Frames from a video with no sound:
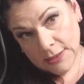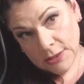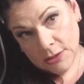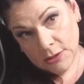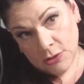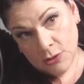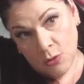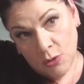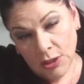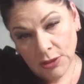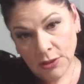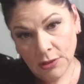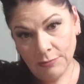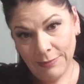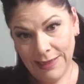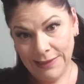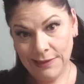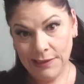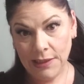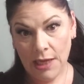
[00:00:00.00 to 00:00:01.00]
to torch
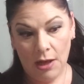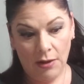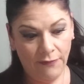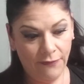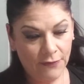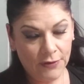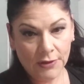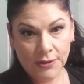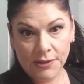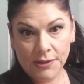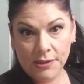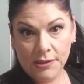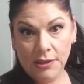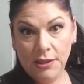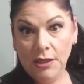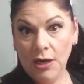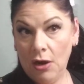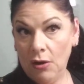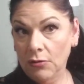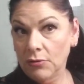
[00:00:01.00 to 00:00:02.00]
myself because,
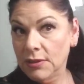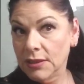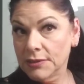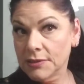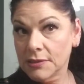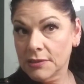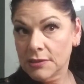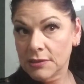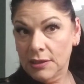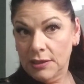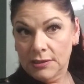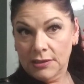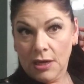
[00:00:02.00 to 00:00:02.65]
it's